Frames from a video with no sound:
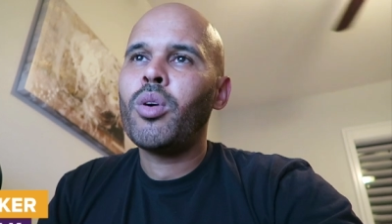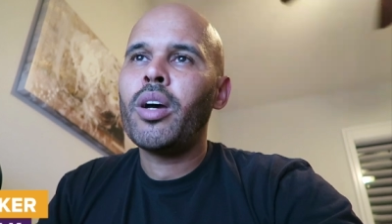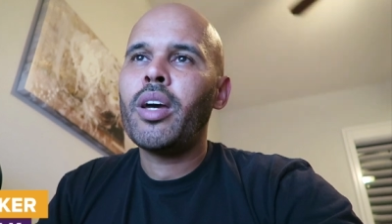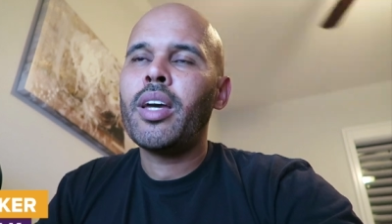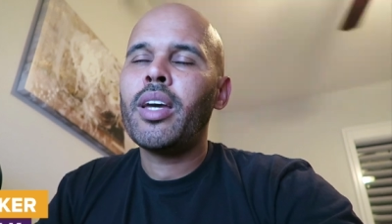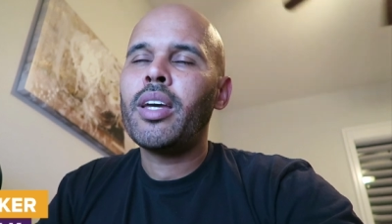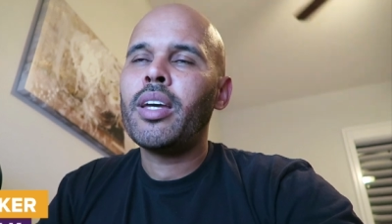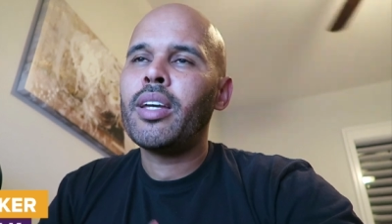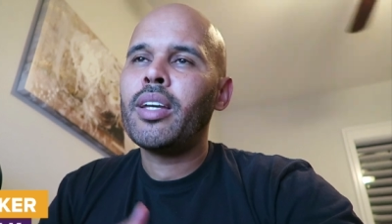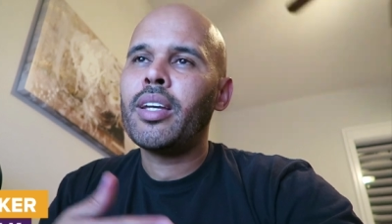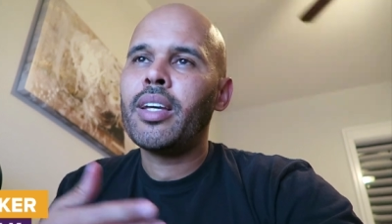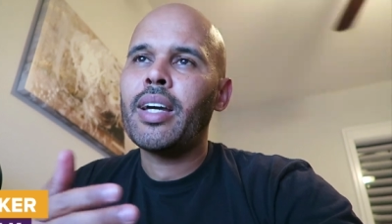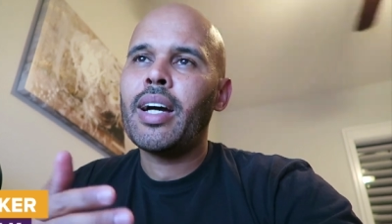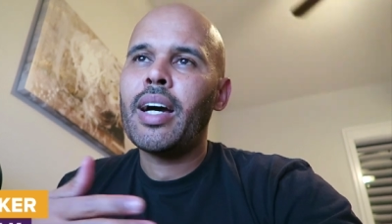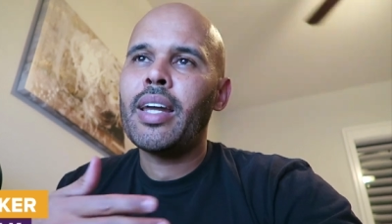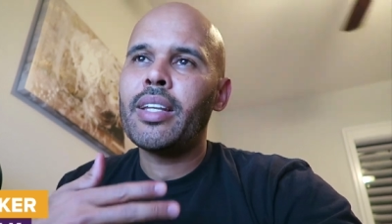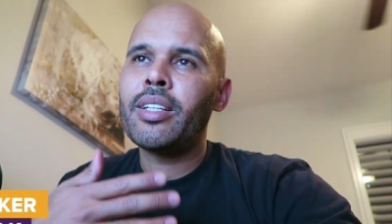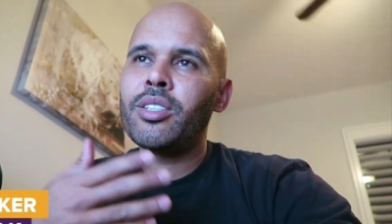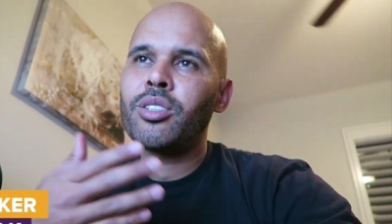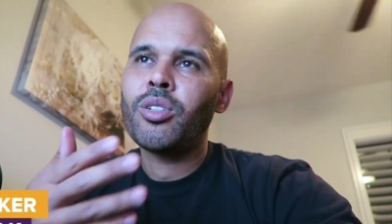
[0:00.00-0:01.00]
way,
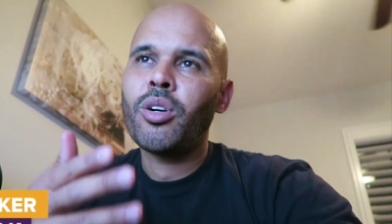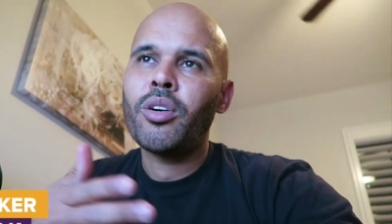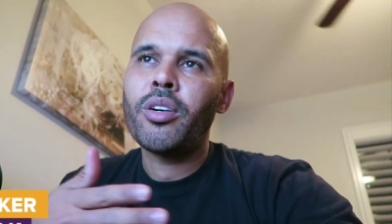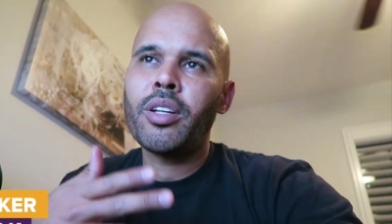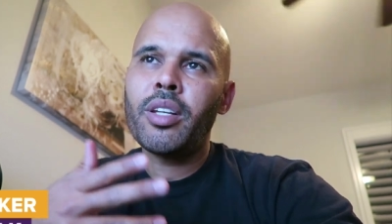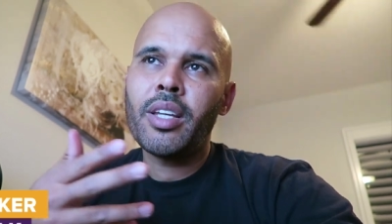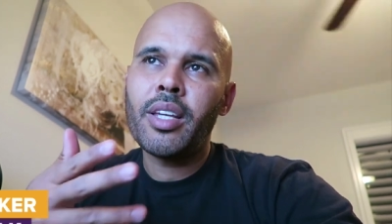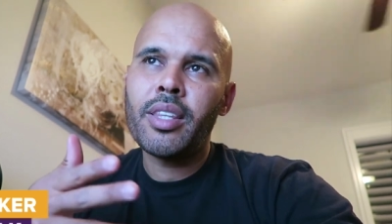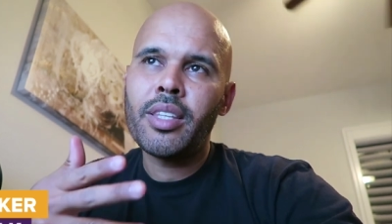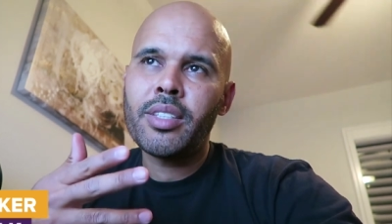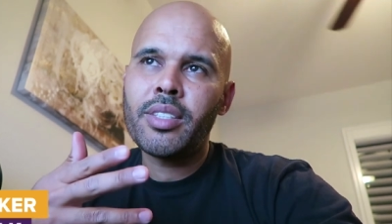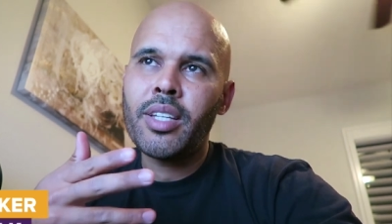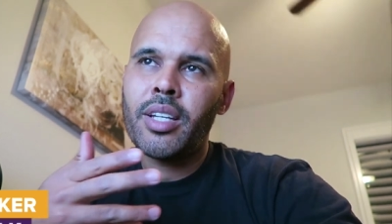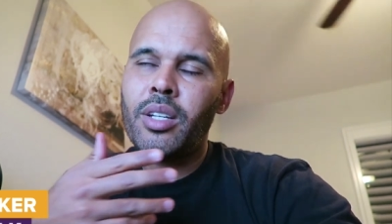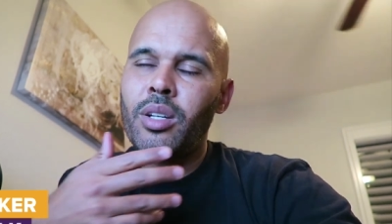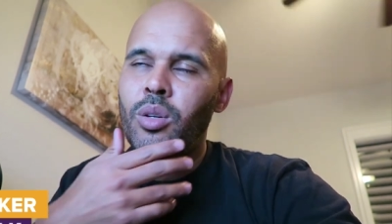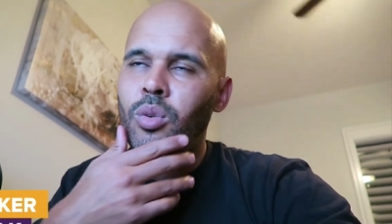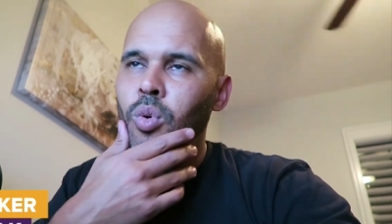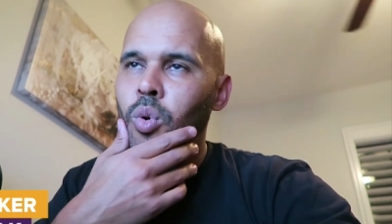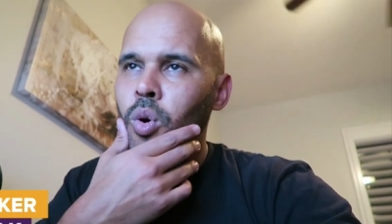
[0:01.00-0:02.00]
got it started in the
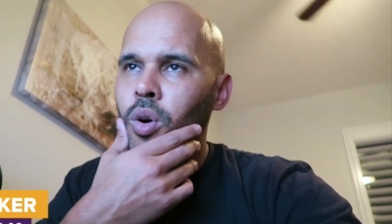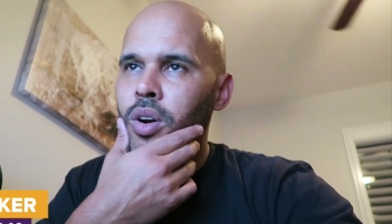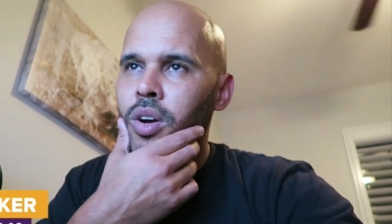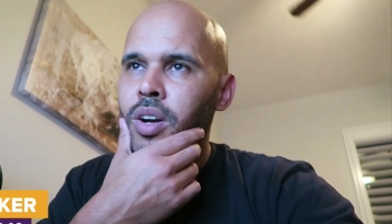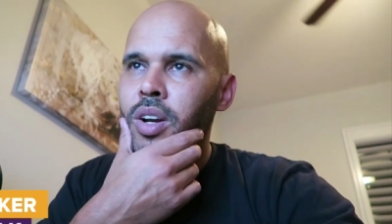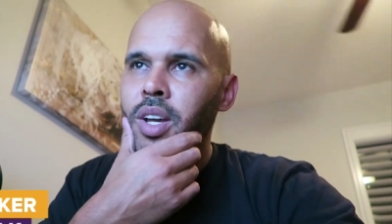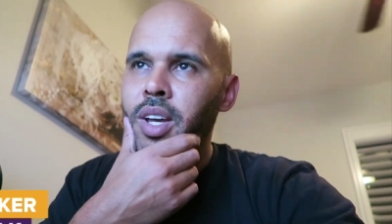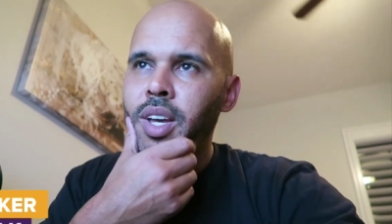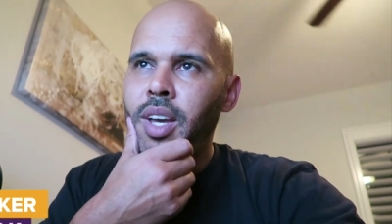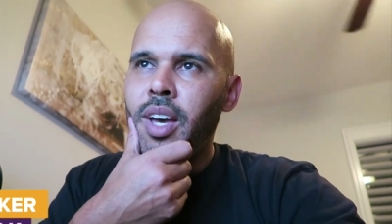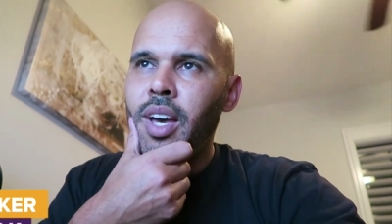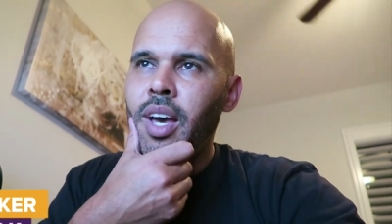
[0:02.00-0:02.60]
second quarter.